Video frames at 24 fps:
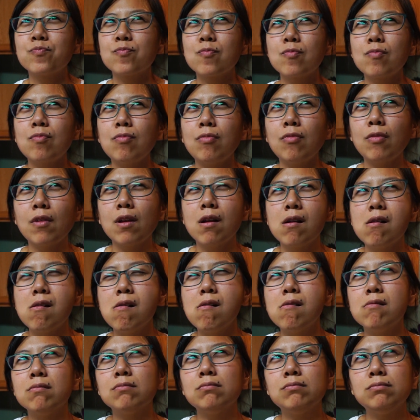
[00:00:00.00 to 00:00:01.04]
Swirl
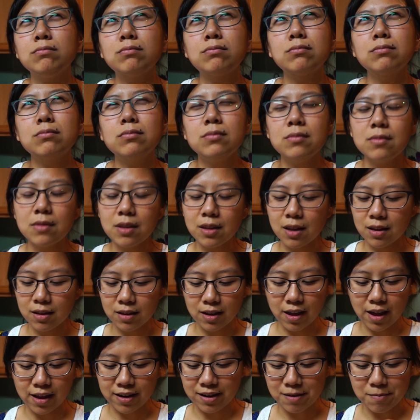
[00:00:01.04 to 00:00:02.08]
it.
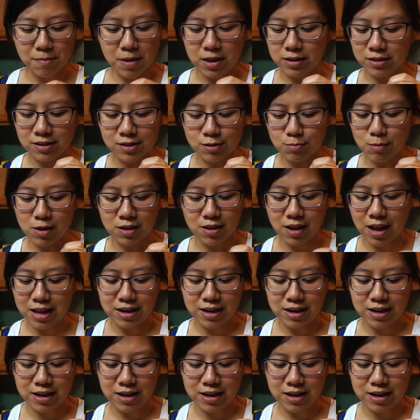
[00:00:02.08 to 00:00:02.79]
Hold on, it just melted.